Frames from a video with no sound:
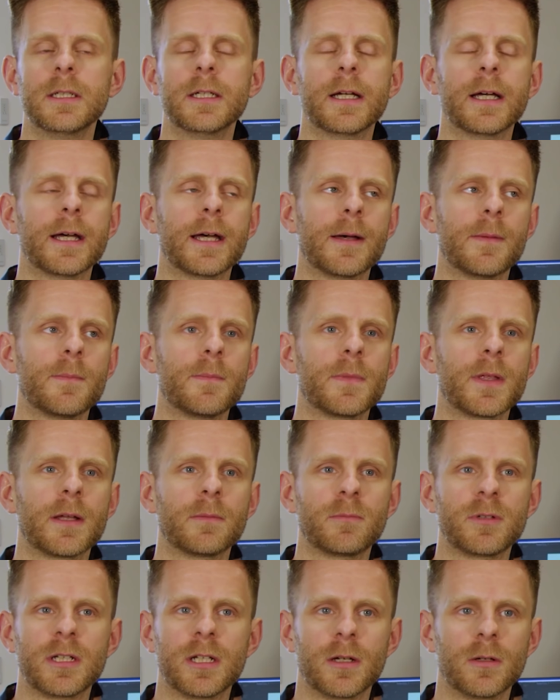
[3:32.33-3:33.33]

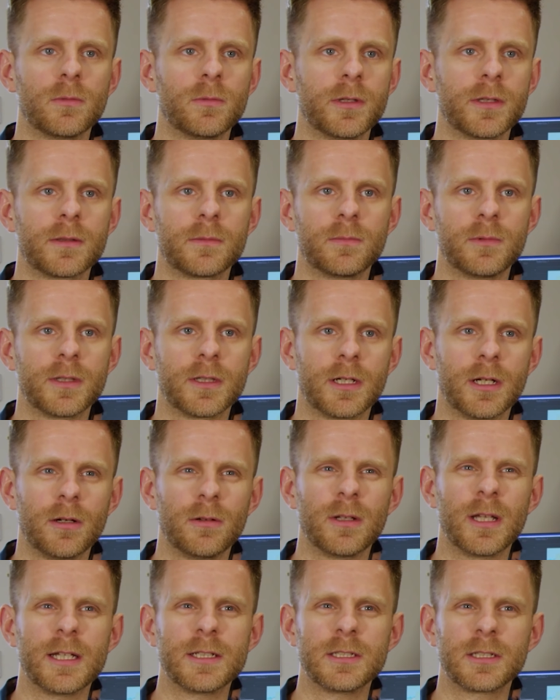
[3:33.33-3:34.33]
and we know with an
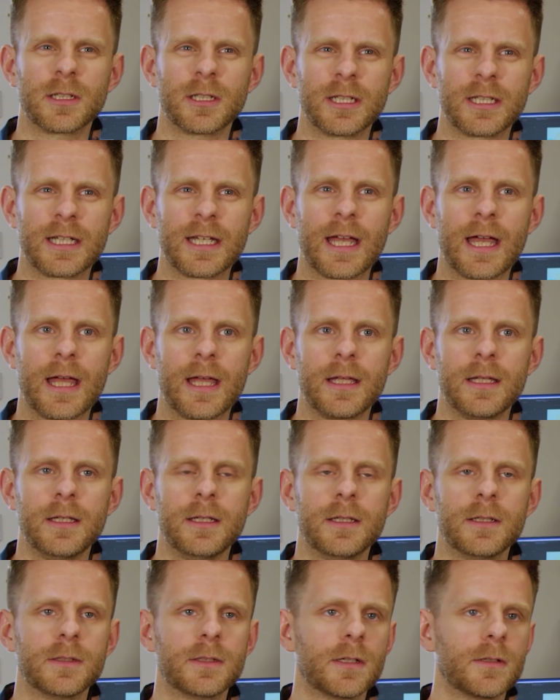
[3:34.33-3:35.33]
OLED you're going to get
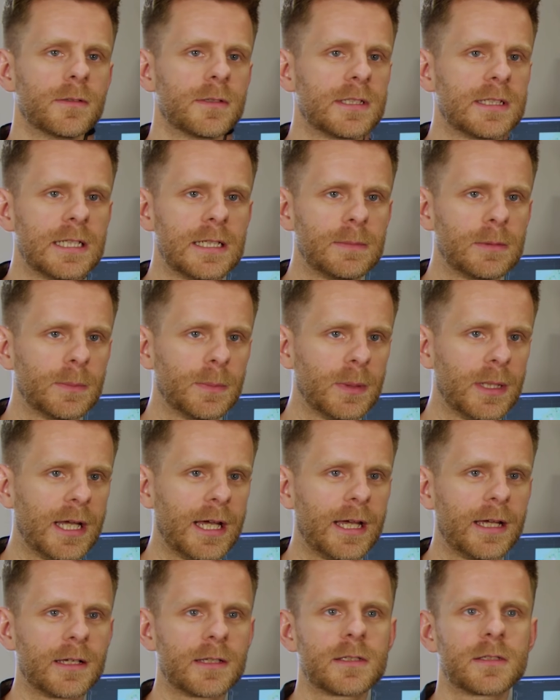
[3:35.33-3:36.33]
those deeper
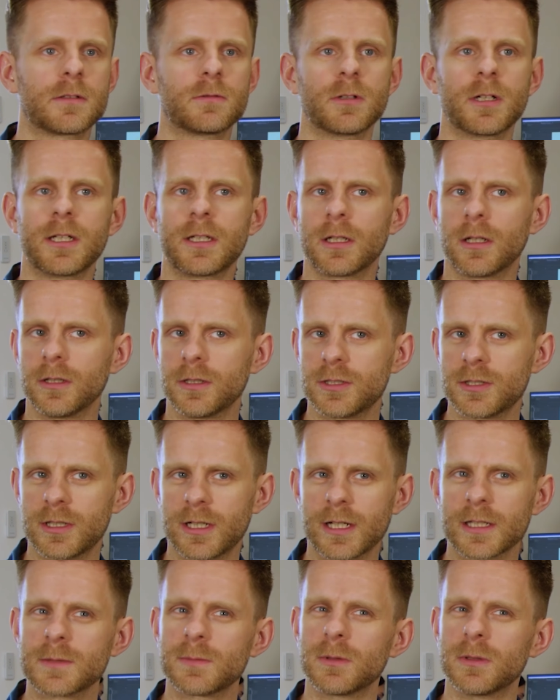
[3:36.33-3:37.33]
blacks, great
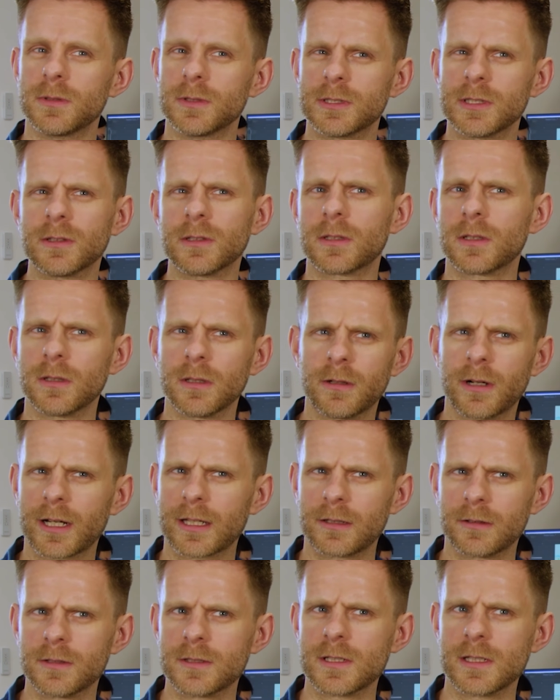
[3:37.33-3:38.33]
contrast, but also the colour
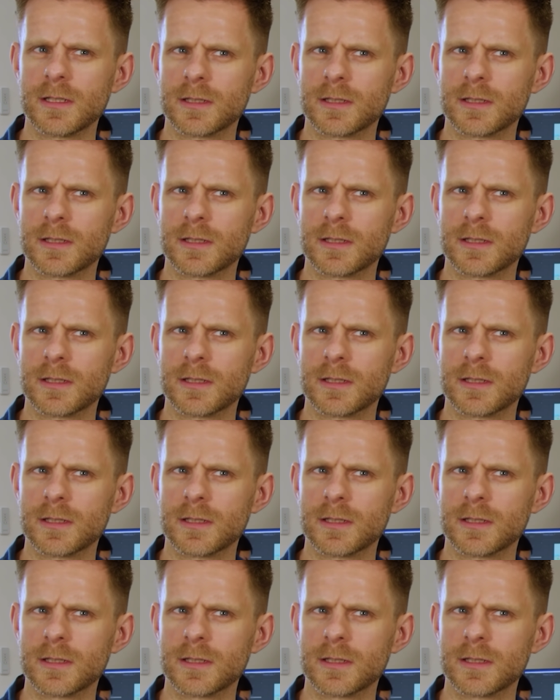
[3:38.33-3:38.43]
accuracy